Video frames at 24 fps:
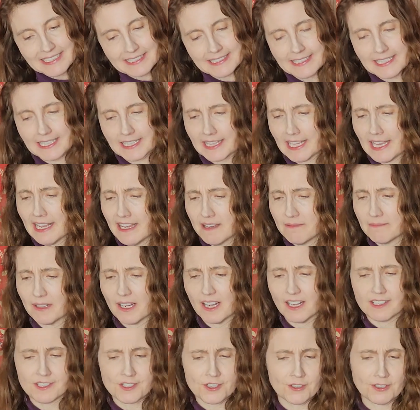the hem
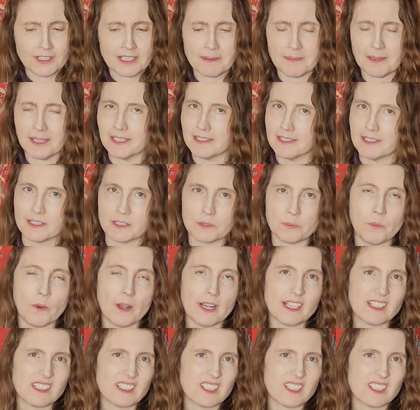got dirty because it's white.